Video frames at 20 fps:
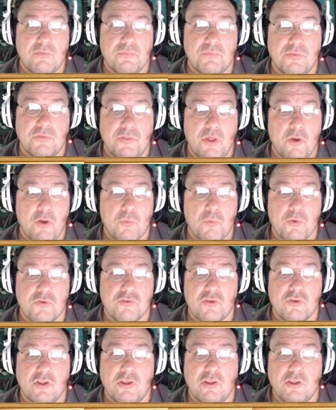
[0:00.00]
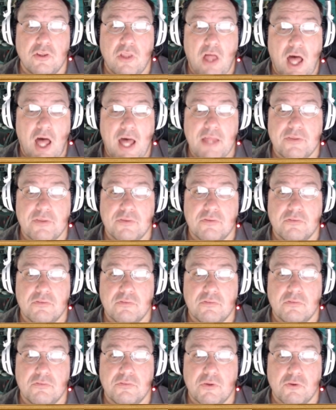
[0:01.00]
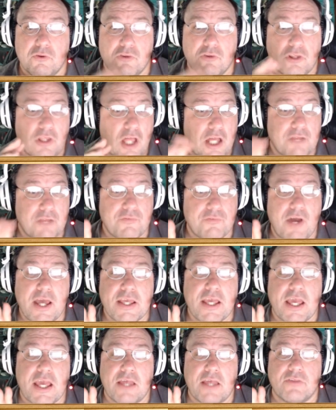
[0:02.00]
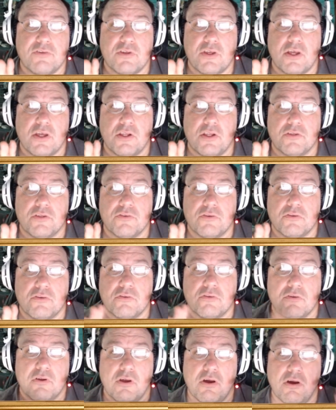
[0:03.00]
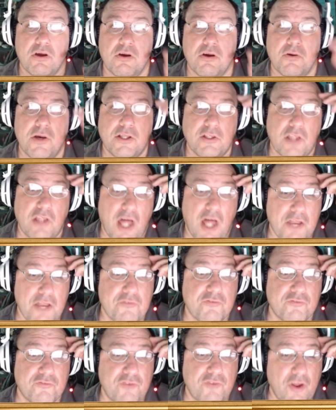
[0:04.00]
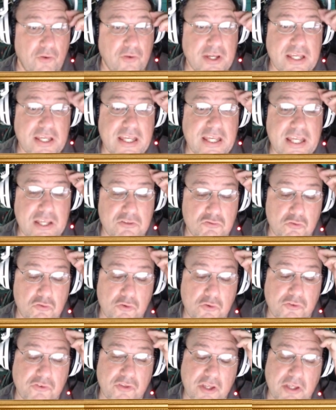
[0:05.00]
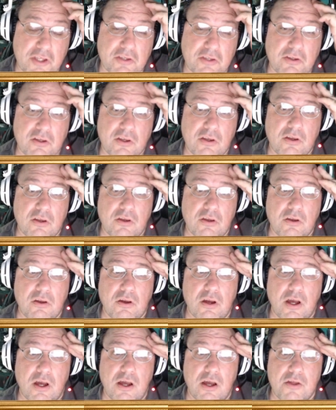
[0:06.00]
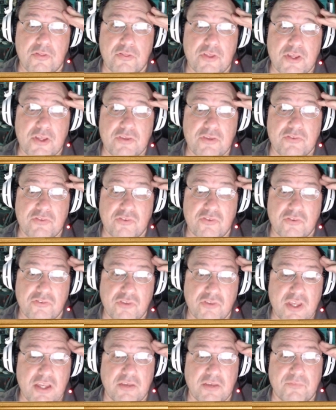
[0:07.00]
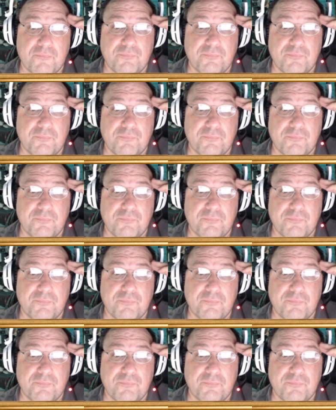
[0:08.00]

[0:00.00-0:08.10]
there was a lot there's a lot of eye candy in it uh, a lot of very interesting uh, things to see